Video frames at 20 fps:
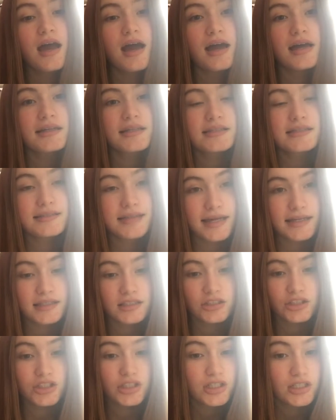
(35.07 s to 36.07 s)
under
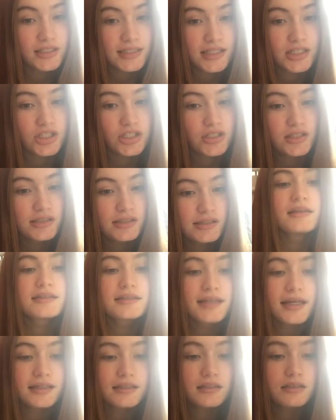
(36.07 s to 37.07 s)
standard conditions.
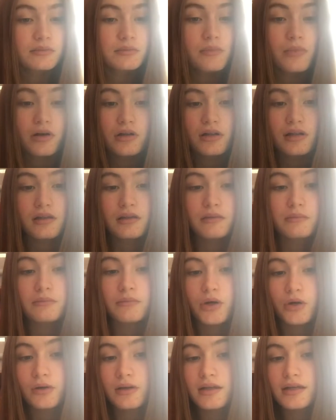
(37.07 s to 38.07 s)
Standard
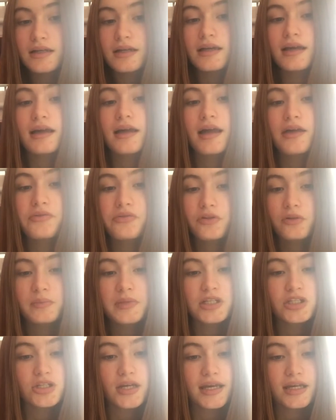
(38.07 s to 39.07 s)
molar
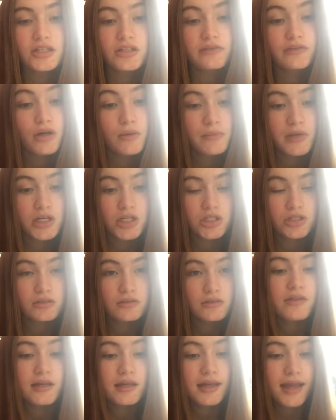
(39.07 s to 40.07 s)
enthalpy change of
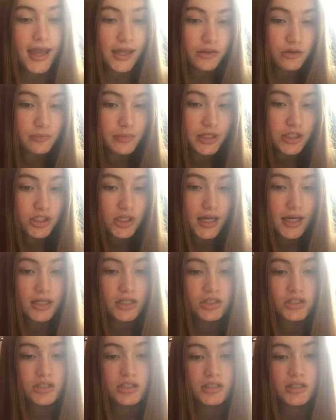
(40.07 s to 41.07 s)
combustion, the enthalpy
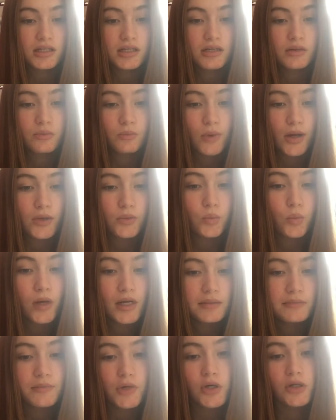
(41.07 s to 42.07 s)
change when
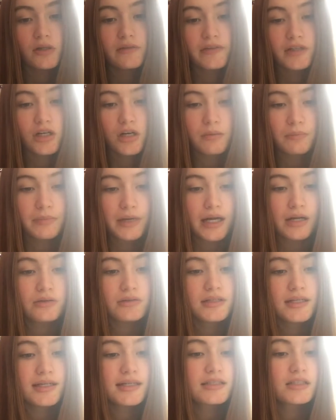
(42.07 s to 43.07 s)
1 mole of a
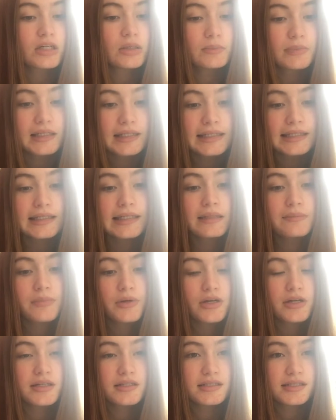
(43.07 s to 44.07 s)
compound is completely
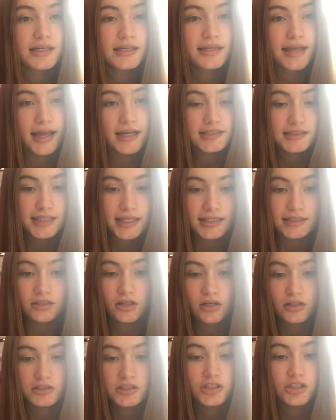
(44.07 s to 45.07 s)
burnt in excess
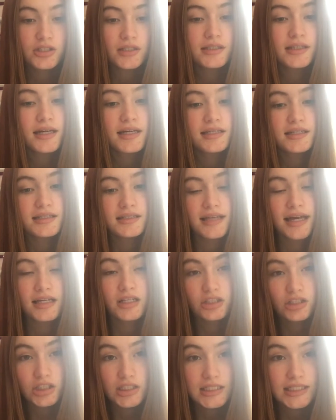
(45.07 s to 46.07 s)
oxygen under
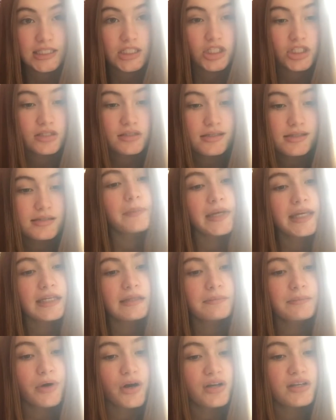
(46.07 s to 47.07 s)
standard conditions.
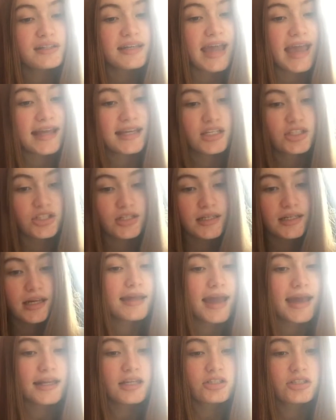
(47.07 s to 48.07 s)
Mean bond energy,
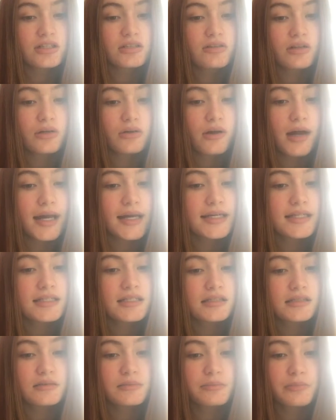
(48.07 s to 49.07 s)
the energy required
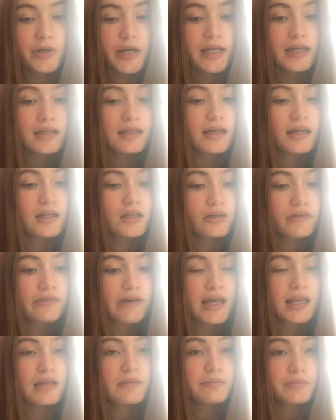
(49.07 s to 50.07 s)
to break a
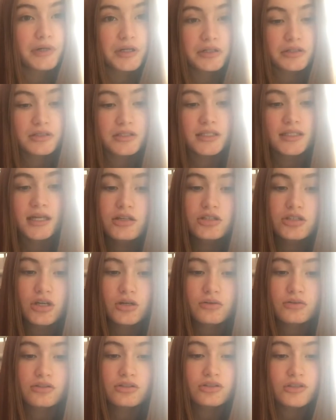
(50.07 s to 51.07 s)
covalent bond,
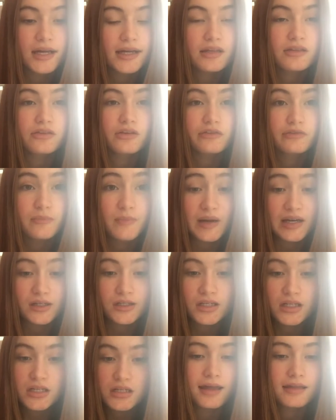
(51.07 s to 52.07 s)
shows strength of
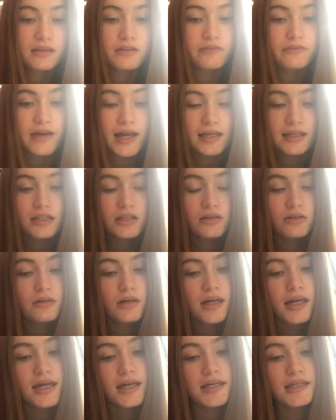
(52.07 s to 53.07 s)
bond, and the value
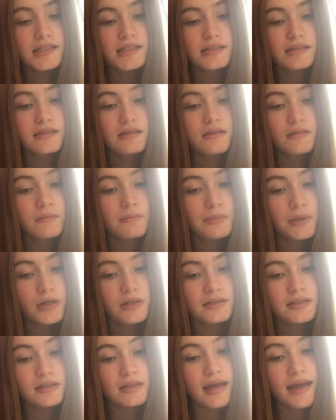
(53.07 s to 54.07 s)
is
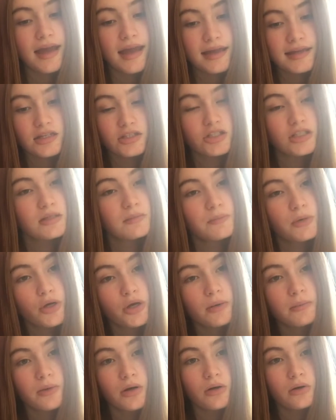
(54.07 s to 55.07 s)
bond energy
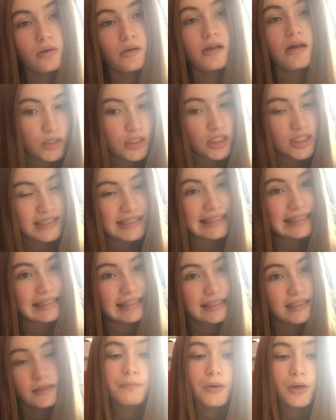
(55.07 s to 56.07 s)
per mole, which is
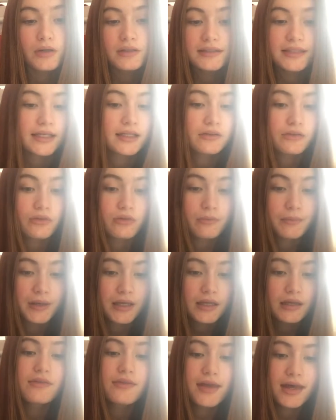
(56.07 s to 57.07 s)
E. Bond
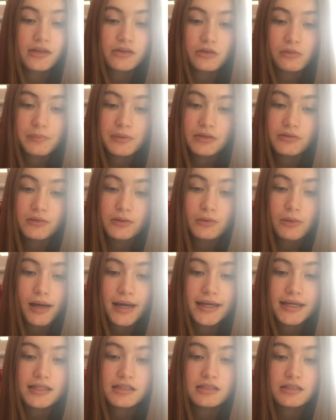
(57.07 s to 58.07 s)
enthalpy, the enthalpy
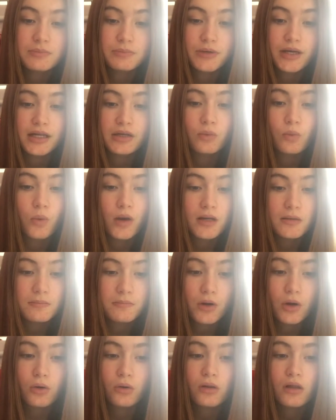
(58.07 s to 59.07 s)
required to break 1
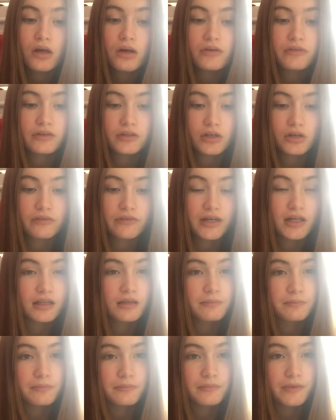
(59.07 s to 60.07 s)
mole of a
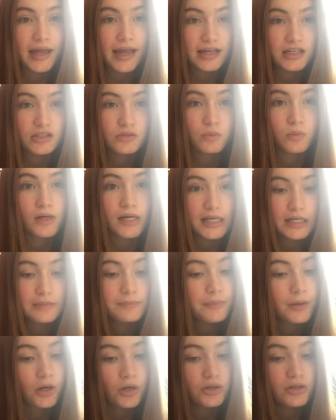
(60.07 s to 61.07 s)
covalent XY
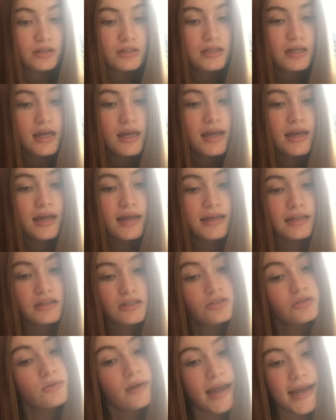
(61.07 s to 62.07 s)
bond
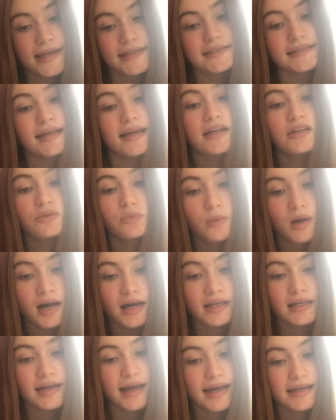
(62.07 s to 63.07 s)
into X and
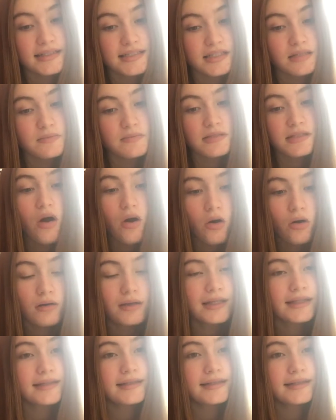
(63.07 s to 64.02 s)
Y atoms, all in